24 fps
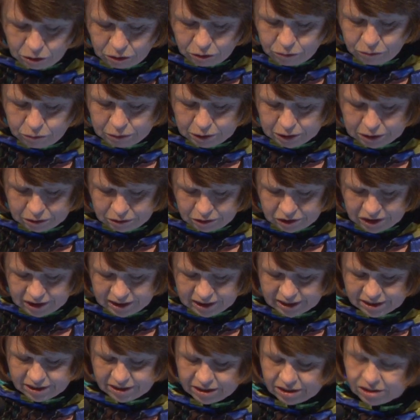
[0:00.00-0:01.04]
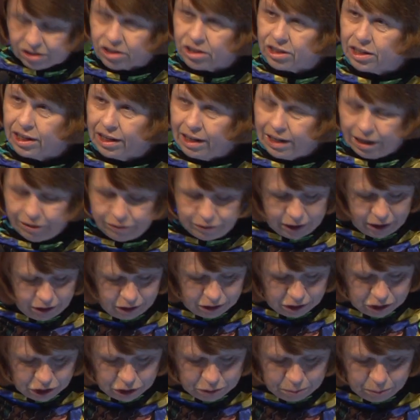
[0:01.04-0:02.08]
world citizens living on a
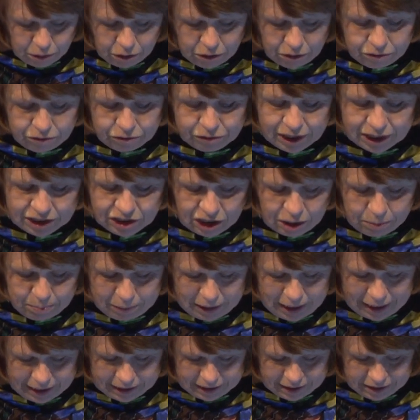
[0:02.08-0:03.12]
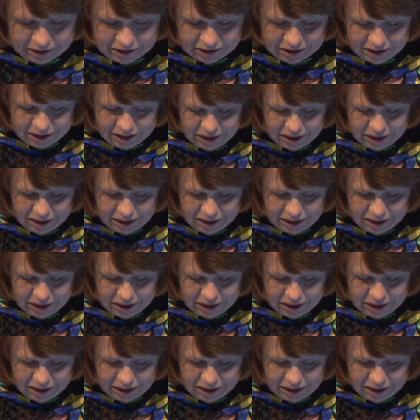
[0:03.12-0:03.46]
small, fragile planet